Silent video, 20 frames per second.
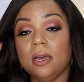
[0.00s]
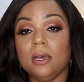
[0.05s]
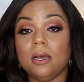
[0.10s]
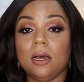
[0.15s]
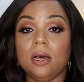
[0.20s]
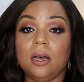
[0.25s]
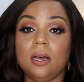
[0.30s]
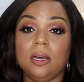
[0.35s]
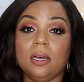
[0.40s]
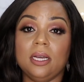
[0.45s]

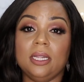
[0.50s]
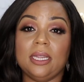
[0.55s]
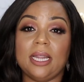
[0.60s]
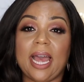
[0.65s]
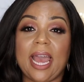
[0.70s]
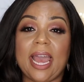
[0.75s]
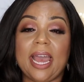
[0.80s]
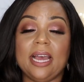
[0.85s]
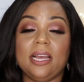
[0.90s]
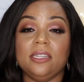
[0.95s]
uh,
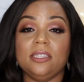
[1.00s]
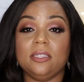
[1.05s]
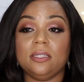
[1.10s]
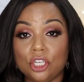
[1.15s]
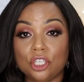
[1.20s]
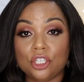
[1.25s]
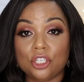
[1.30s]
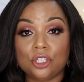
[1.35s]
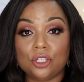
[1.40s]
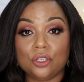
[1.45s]
glass
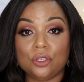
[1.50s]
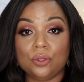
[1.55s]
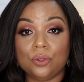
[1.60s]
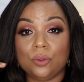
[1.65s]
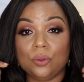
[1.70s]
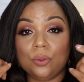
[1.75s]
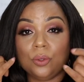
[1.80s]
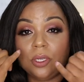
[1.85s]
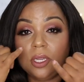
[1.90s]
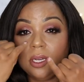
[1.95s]

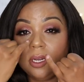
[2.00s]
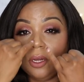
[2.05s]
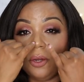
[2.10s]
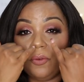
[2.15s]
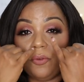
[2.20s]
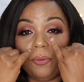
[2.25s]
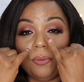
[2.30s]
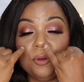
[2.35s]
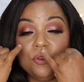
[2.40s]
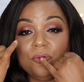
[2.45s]
to, you know,
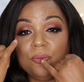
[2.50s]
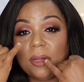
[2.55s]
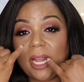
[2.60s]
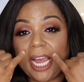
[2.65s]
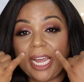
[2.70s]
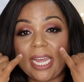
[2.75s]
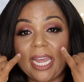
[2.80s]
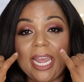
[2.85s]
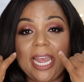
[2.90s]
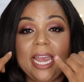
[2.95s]
remove
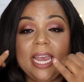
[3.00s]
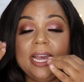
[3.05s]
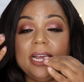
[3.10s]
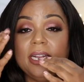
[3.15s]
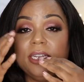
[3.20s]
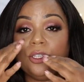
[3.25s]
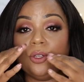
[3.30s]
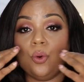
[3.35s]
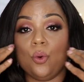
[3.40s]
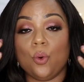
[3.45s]

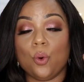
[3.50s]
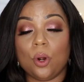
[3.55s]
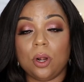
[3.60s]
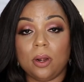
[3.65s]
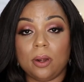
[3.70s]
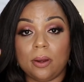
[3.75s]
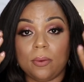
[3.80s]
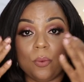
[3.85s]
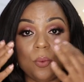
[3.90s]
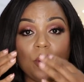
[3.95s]
blackheads
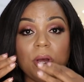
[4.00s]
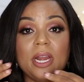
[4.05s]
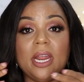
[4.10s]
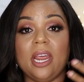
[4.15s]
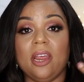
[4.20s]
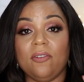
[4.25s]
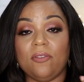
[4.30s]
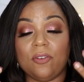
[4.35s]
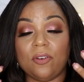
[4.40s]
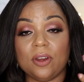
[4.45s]
or
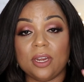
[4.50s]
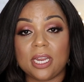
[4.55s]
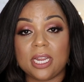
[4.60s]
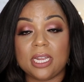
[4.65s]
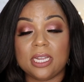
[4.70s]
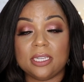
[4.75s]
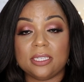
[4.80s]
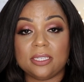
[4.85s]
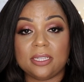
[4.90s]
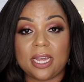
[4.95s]
whatever it
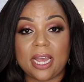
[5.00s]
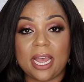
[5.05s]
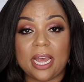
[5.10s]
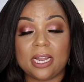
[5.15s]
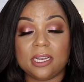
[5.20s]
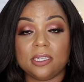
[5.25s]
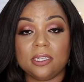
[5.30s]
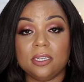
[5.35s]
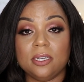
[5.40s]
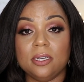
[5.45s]
is
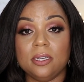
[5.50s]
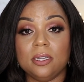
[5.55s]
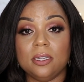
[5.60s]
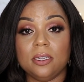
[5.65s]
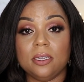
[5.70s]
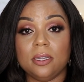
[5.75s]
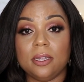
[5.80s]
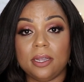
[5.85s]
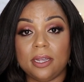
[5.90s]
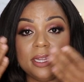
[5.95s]
that
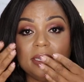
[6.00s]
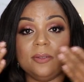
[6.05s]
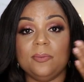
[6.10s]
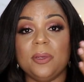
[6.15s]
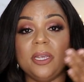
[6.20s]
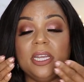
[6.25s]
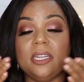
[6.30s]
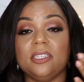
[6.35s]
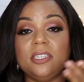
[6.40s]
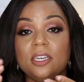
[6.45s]
is
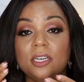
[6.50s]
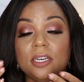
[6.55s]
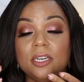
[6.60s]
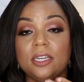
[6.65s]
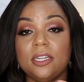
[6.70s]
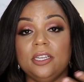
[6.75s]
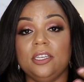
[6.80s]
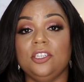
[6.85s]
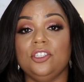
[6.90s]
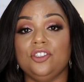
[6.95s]
being
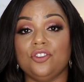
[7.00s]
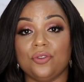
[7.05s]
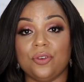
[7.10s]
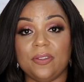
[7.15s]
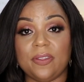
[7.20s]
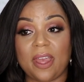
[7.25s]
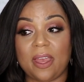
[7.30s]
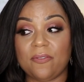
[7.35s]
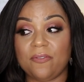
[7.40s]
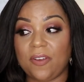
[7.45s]
done
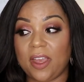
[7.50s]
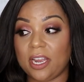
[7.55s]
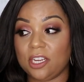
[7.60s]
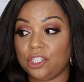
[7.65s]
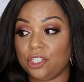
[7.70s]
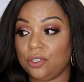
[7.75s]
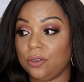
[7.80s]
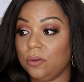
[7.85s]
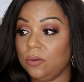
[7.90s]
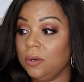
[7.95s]
during that
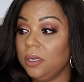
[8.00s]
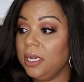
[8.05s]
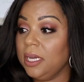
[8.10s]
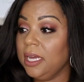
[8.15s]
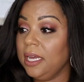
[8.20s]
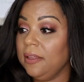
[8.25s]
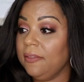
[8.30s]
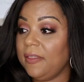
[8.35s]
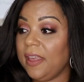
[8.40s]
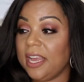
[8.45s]
facial.
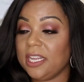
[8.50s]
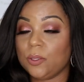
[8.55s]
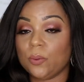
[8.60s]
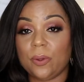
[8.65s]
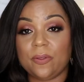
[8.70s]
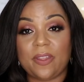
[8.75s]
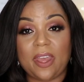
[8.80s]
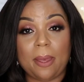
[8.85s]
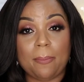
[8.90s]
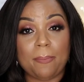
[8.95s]
That's
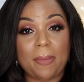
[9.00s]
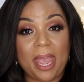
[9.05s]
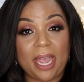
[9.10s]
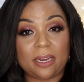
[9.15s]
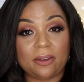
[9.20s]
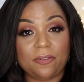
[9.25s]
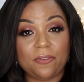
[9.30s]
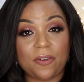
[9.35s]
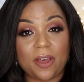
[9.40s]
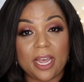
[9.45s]
what that
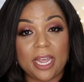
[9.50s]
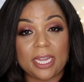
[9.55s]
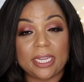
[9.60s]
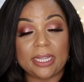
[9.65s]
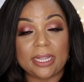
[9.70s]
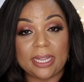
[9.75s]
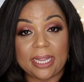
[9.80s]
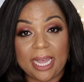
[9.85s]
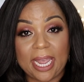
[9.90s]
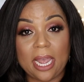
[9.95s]

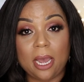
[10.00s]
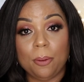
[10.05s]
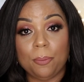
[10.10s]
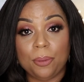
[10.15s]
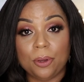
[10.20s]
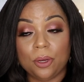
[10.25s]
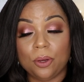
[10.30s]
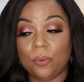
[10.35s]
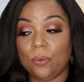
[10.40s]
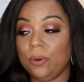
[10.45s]
magnifying lamp
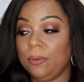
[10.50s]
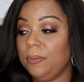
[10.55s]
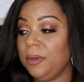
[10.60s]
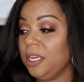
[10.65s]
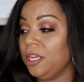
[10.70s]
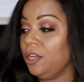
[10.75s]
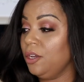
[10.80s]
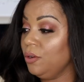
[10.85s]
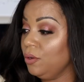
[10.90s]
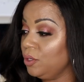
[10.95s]
would be
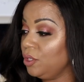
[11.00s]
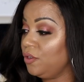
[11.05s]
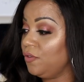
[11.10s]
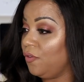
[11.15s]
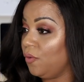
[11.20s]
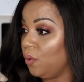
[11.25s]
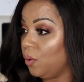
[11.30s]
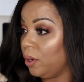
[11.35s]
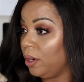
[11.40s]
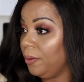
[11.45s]
used
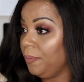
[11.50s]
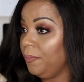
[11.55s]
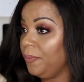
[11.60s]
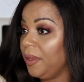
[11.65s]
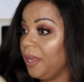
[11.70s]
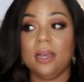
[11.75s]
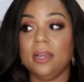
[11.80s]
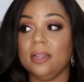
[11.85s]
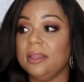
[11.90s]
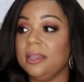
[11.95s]
for.
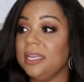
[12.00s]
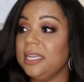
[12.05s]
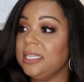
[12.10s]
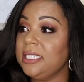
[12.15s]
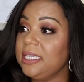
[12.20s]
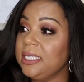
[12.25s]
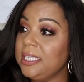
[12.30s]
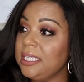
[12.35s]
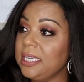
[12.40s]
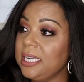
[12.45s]
The
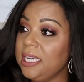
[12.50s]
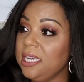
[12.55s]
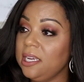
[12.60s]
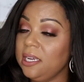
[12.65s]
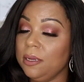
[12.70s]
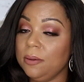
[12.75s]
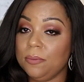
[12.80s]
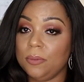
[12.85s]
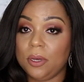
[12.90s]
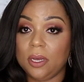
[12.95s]

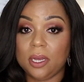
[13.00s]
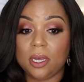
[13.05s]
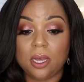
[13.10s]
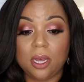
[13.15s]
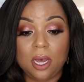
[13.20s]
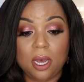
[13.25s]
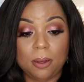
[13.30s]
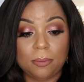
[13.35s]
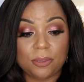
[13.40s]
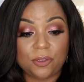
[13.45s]
steam
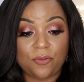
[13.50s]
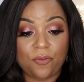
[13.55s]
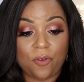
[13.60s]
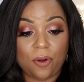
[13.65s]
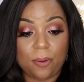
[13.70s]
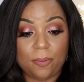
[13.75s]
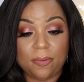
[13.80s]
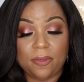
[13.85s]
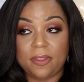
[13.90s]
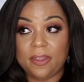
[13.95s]
comes
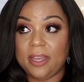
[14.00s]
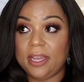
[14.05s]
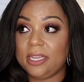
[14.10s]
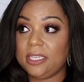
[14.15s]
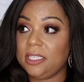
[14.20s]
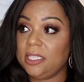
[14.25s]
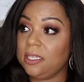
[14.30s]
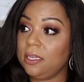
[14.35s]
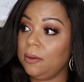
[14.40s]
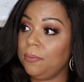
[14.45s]
from
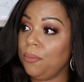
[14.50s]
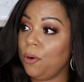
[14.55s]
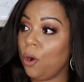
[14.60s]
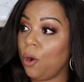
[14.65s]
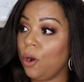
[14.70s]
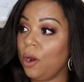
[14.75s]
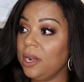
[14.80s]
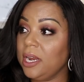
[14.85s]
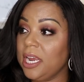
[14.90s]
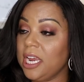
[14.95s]
this
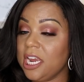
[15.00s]
part